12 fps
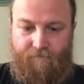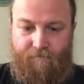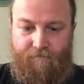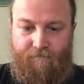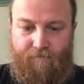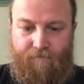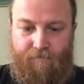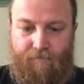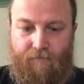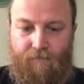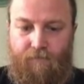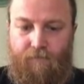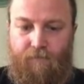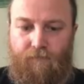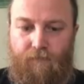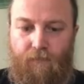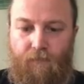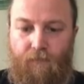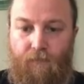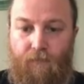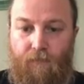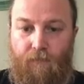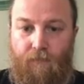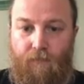
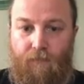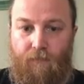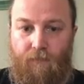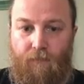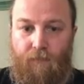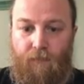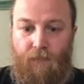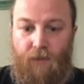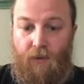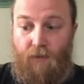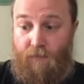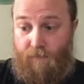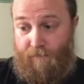Nothing is said.